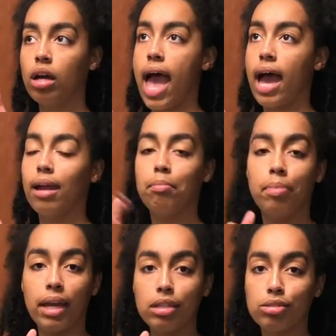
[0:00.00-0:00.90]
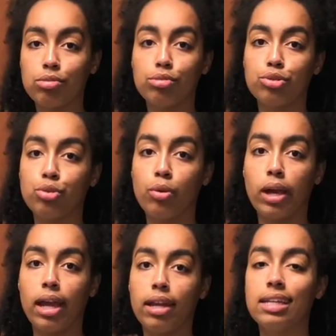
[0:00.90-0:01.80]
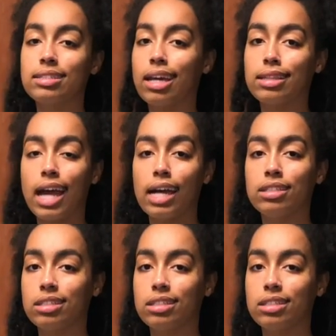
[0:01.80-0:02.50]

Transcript: add basil to it, things like that,